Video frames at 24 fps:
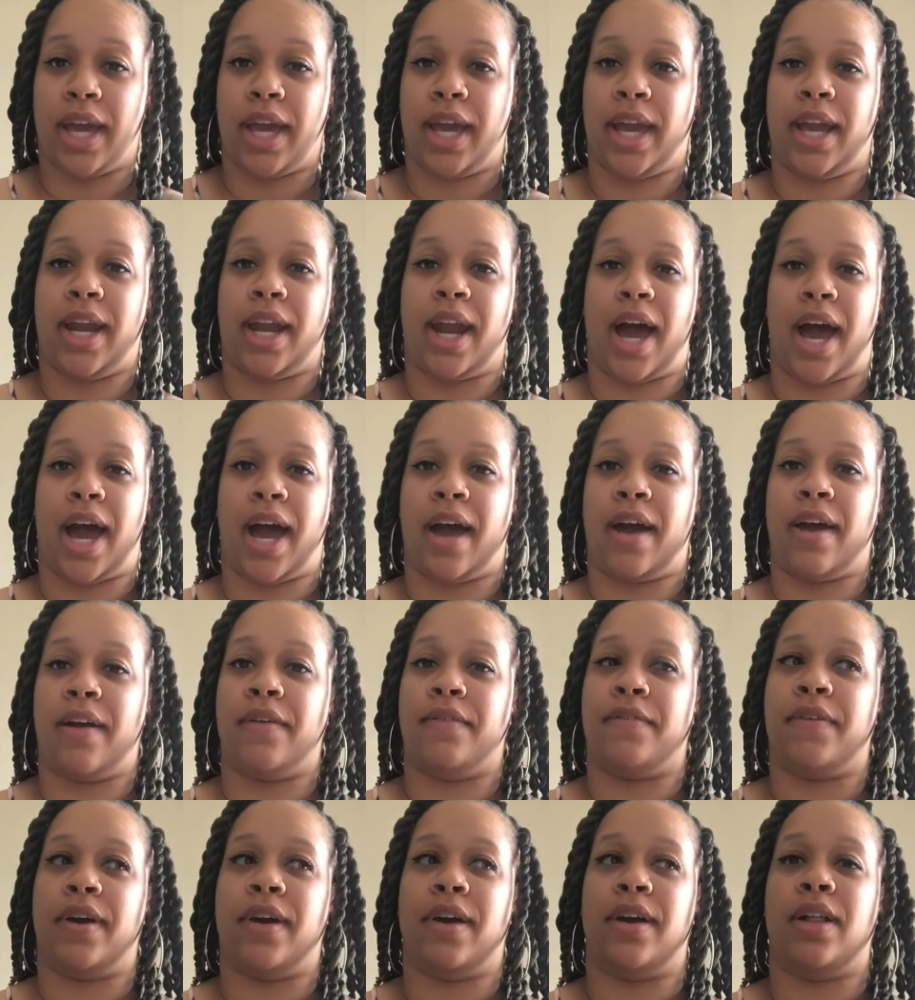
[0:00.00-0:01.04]
and
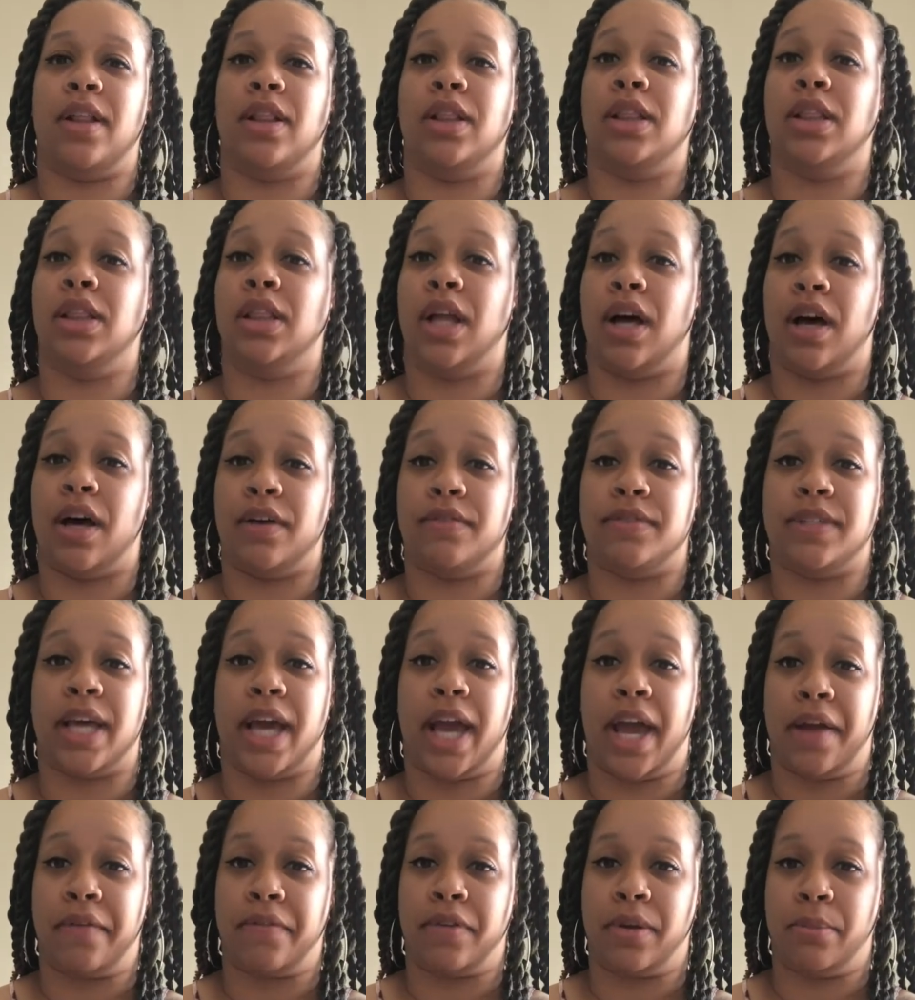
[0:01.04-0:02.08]
I've loved
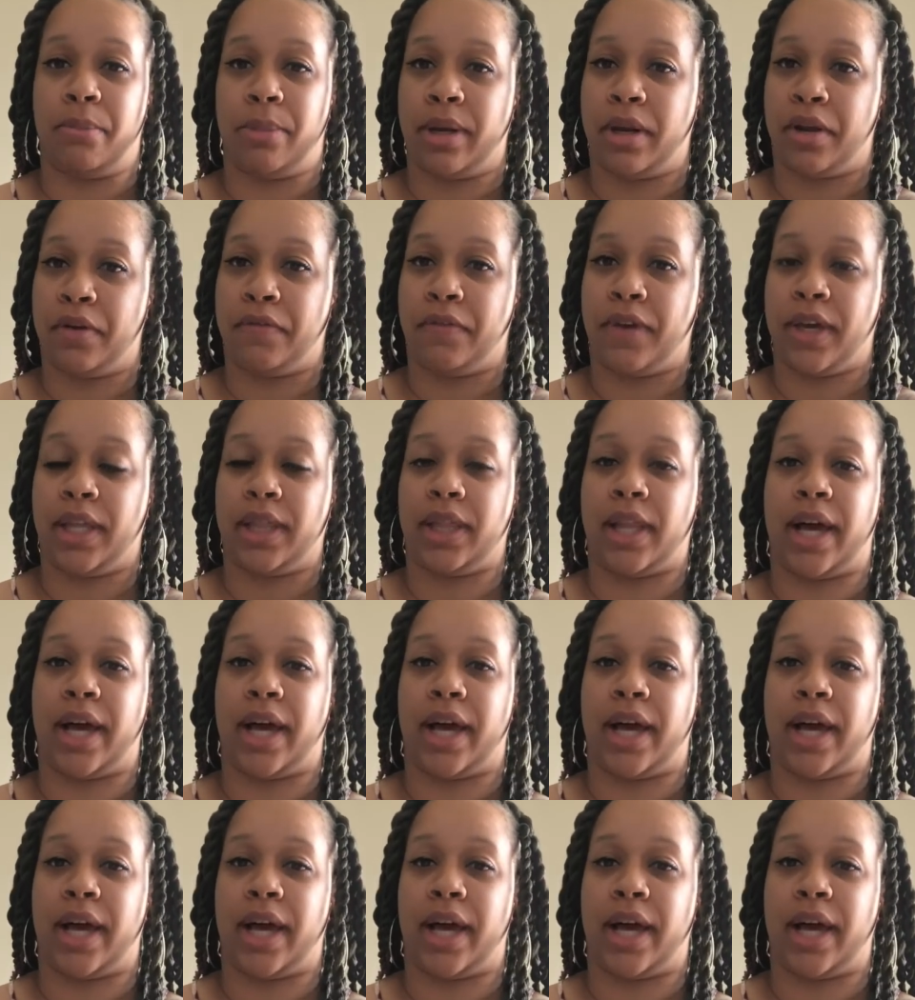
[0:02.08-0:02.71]
every bit of it.